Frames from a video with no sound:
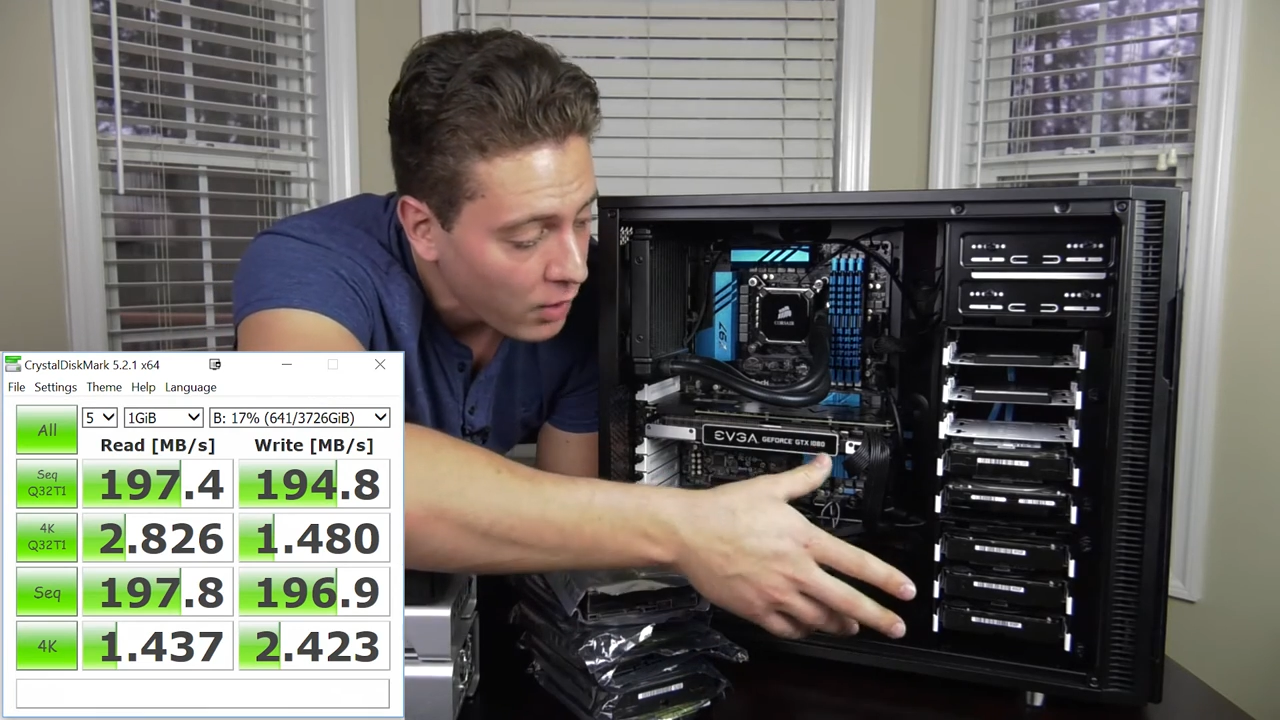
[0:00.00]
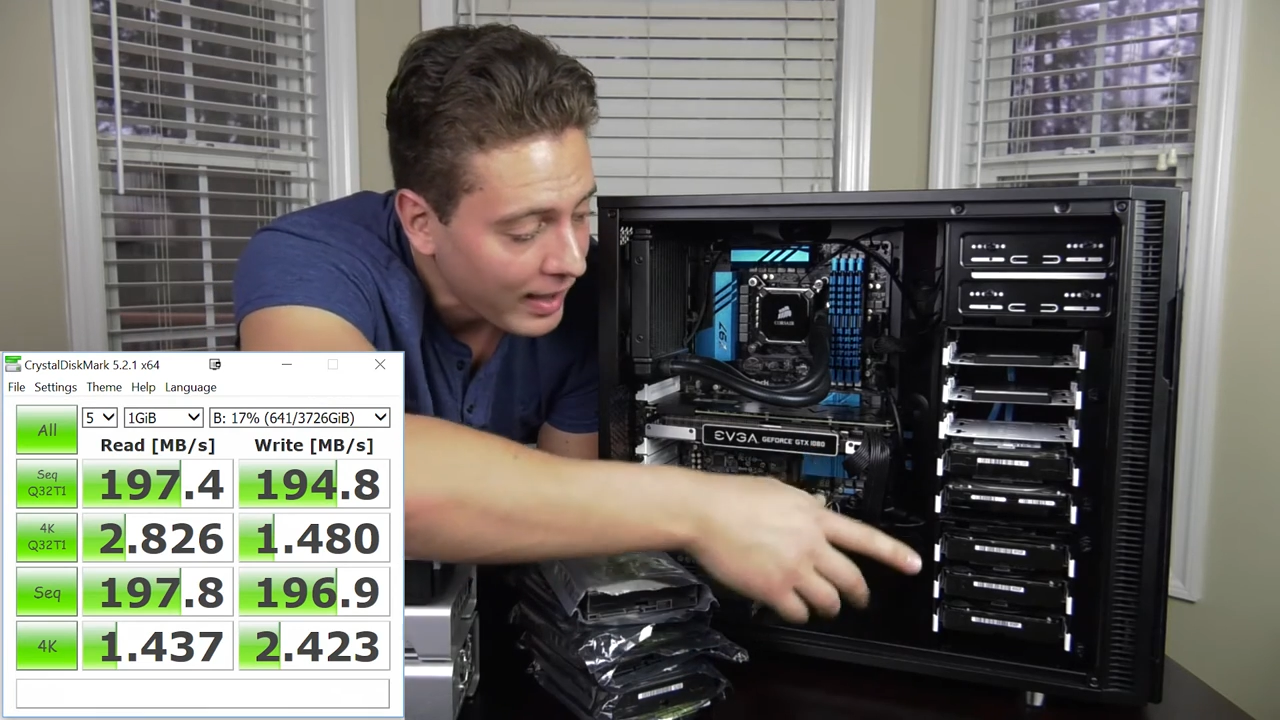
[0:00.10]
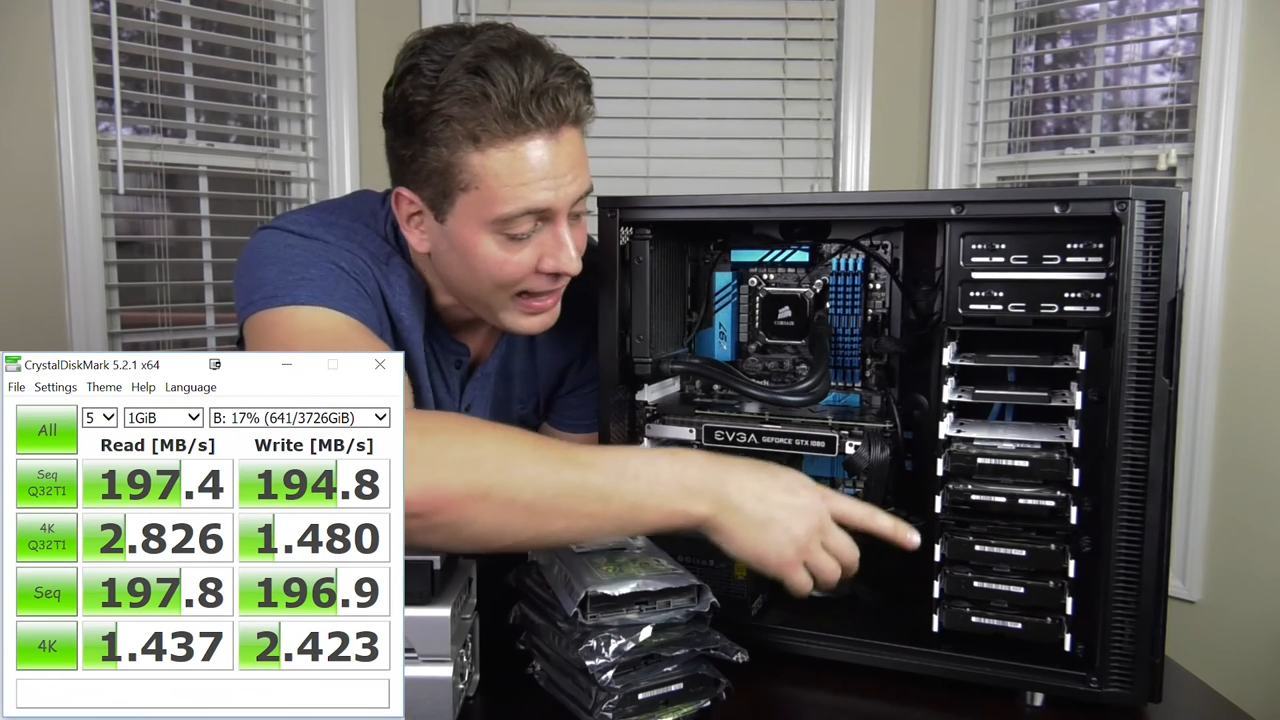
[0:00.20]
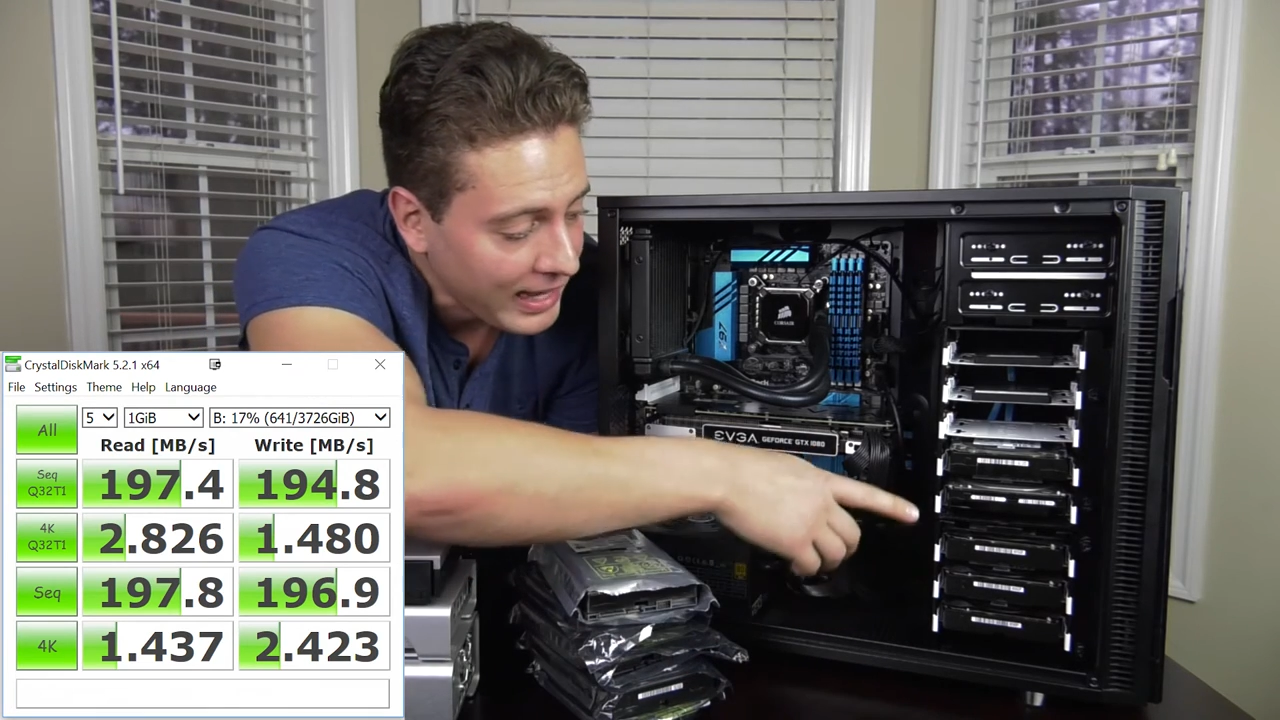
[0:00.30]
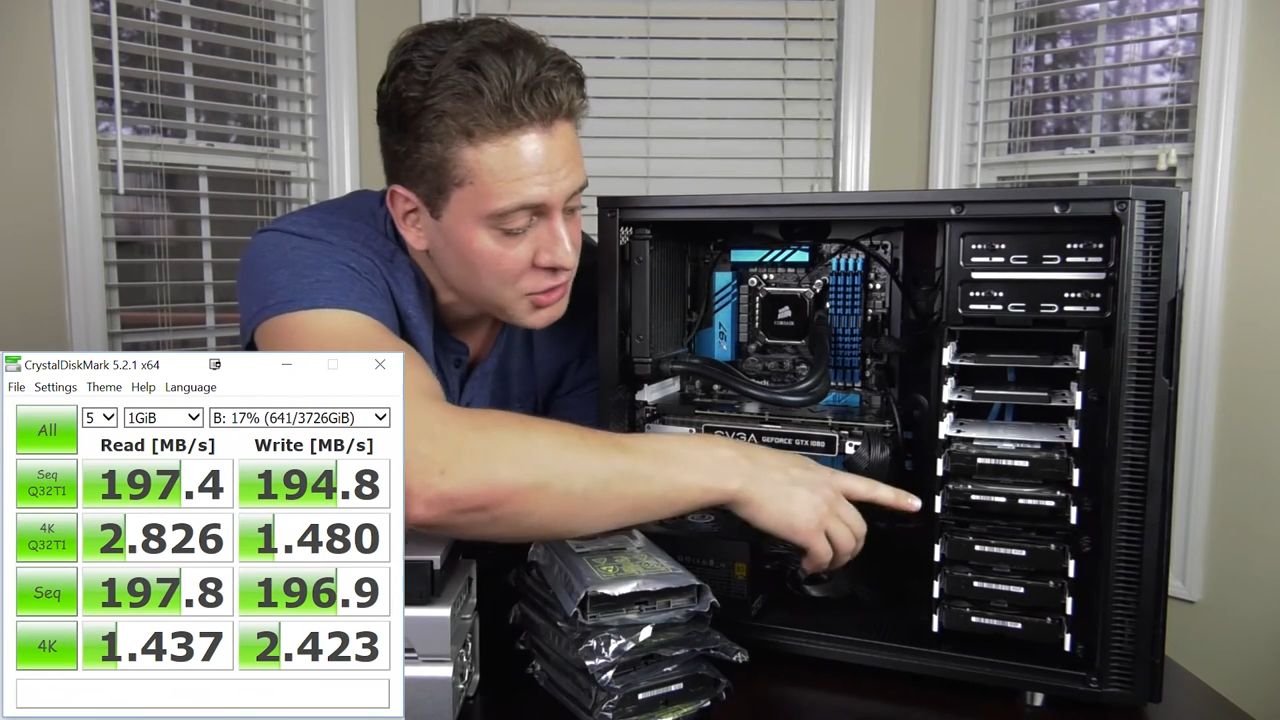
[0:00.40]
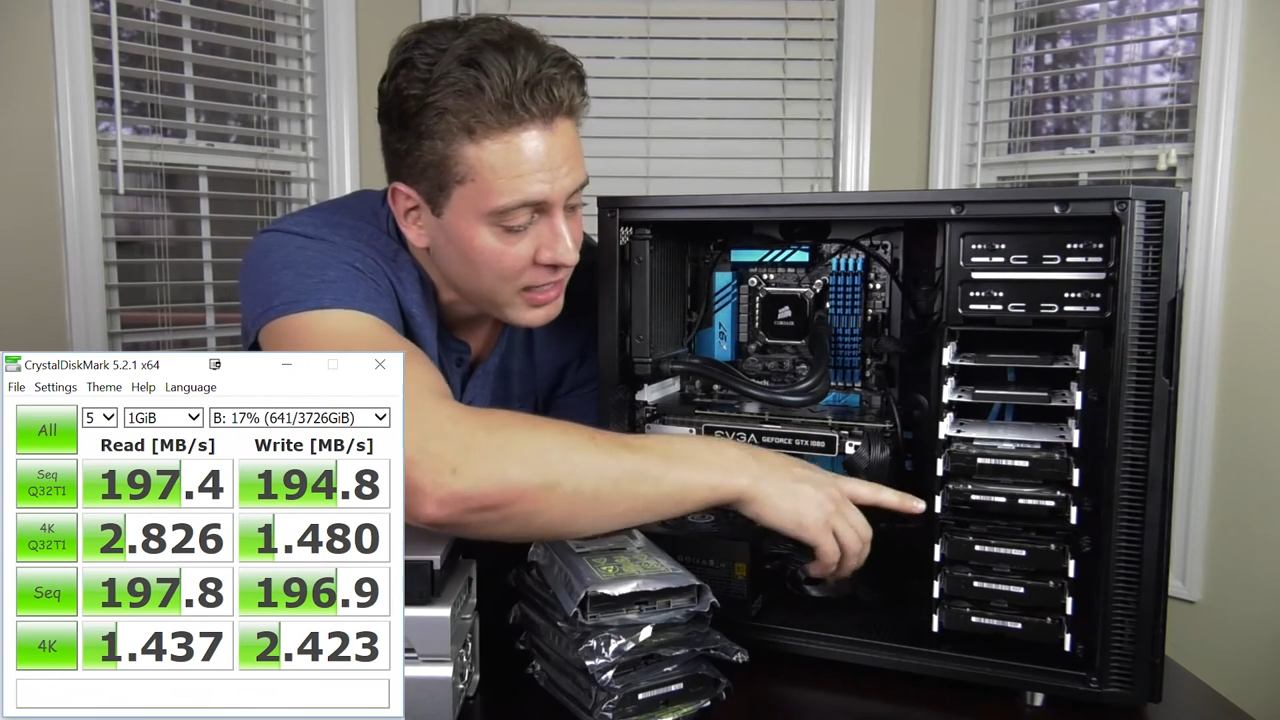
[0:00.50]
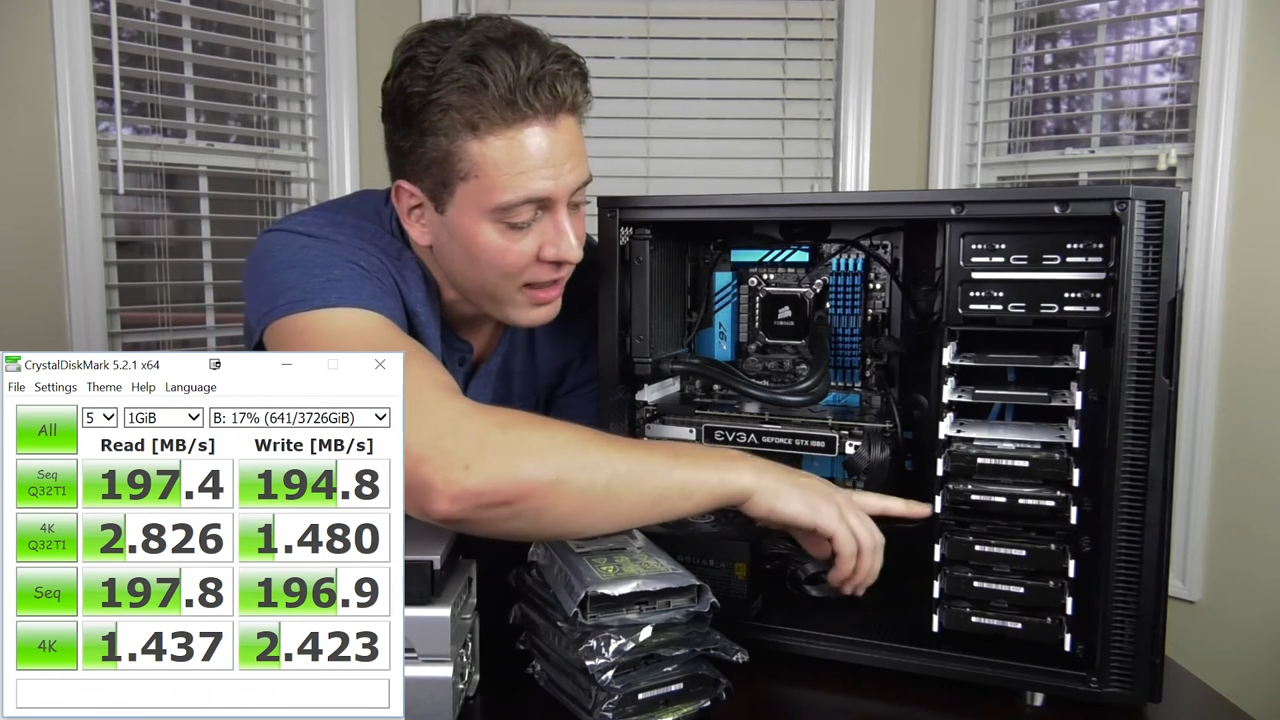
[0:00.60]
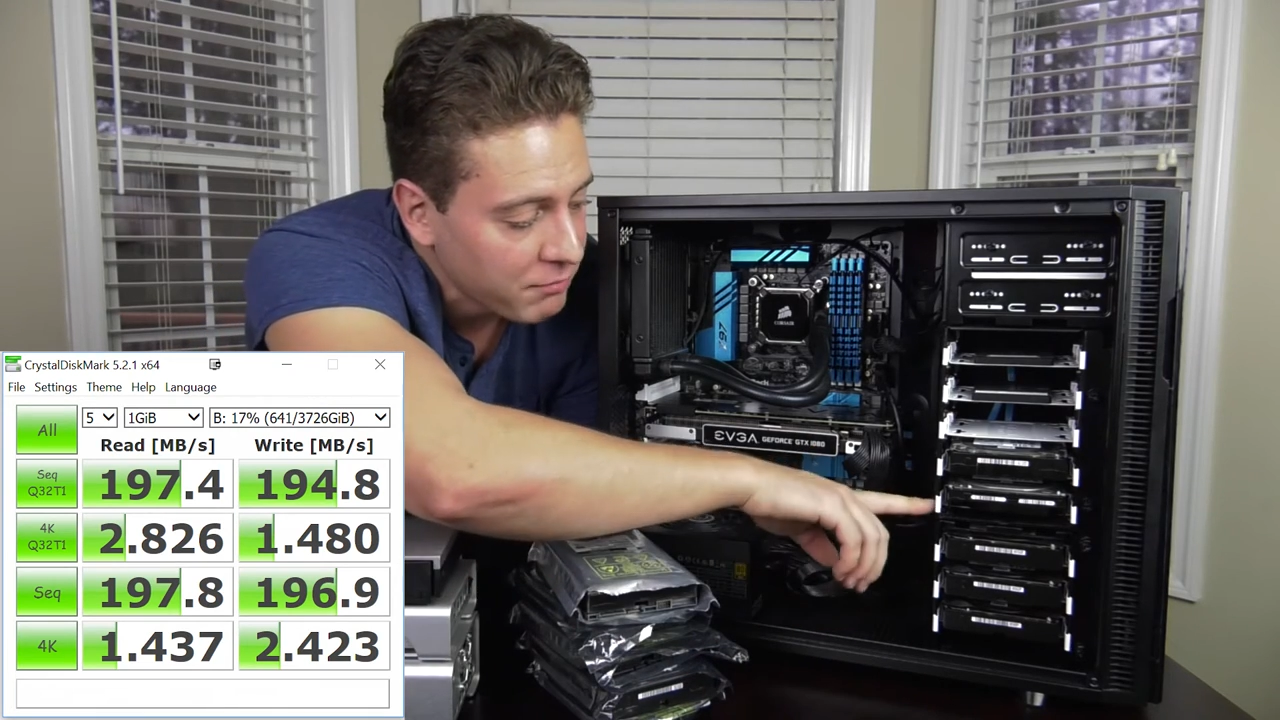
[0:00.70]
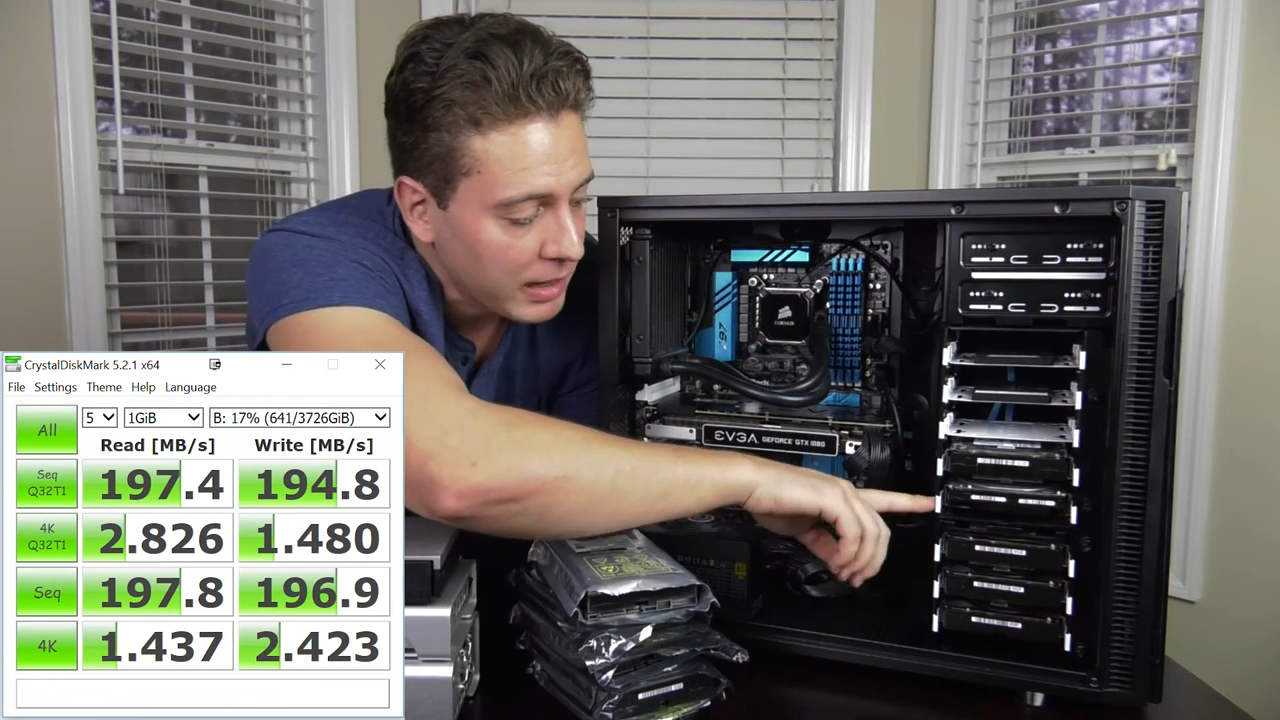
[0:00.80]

I actually have